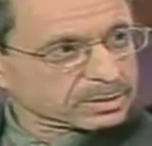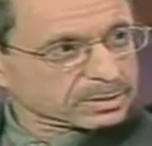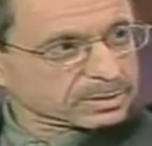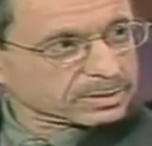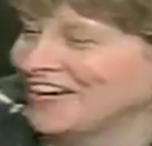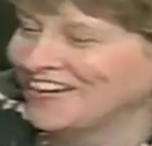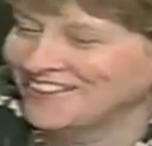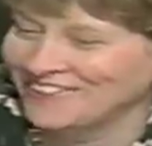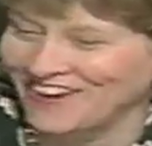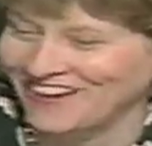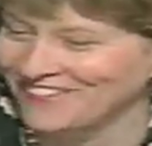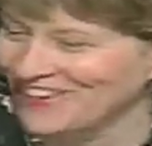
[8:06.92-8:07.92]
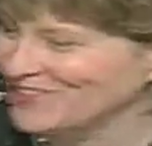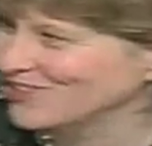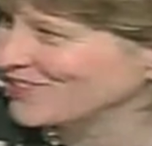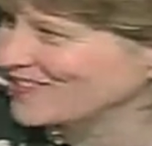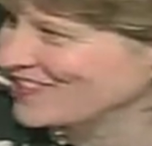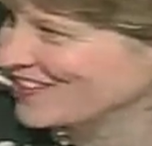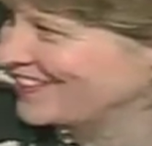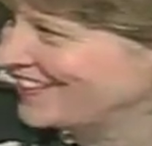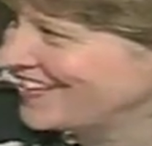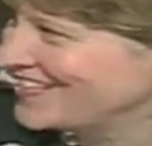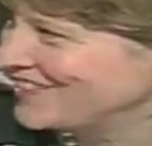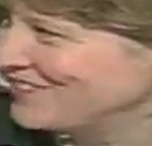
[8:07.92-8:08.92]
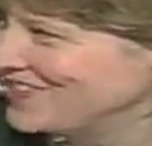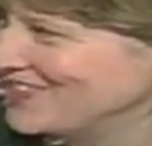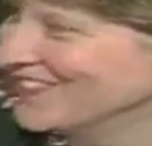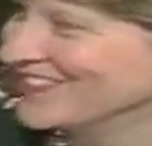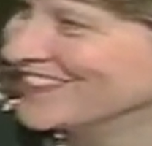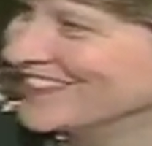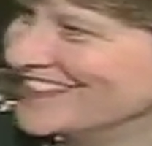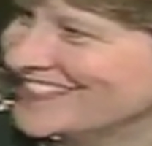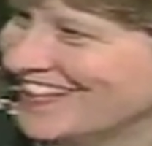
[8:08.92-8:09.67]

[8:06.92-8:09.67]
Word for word: No, well, I'm not sure he's a closet materialist.